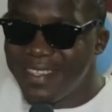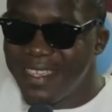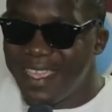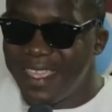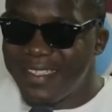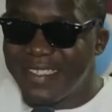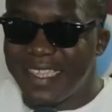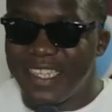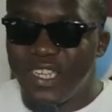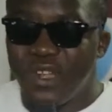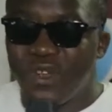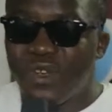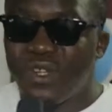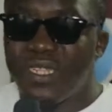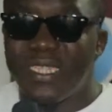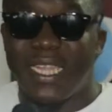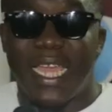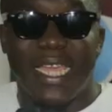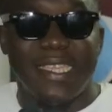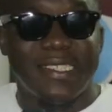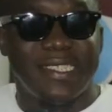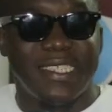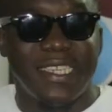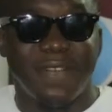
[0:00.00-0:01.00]
It's an
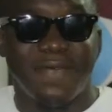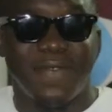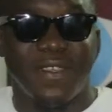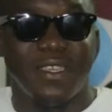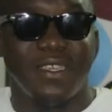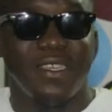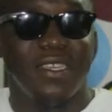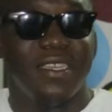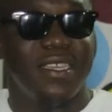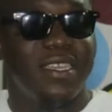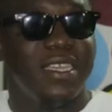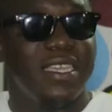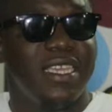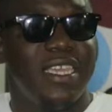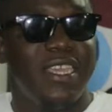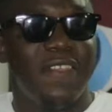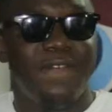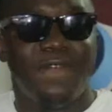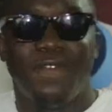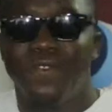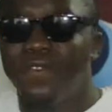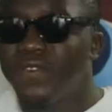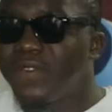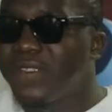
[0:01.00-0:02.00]
online TV.
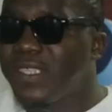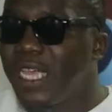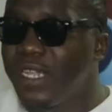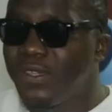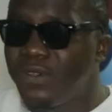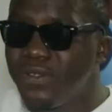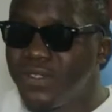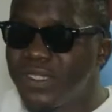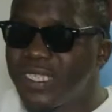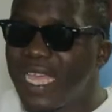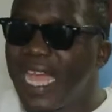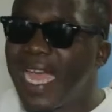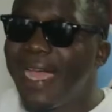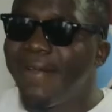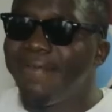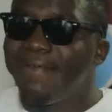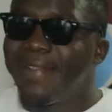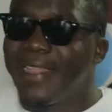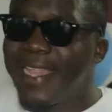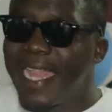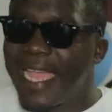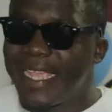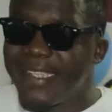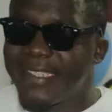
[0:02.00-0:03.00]
If those that don't
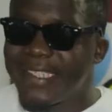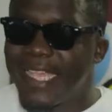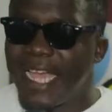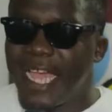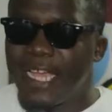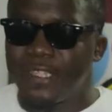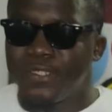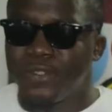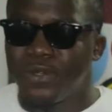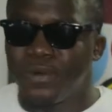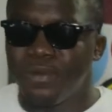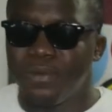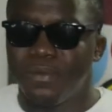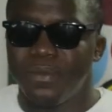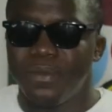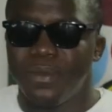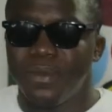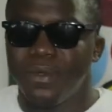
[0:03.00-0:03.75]
have light at home,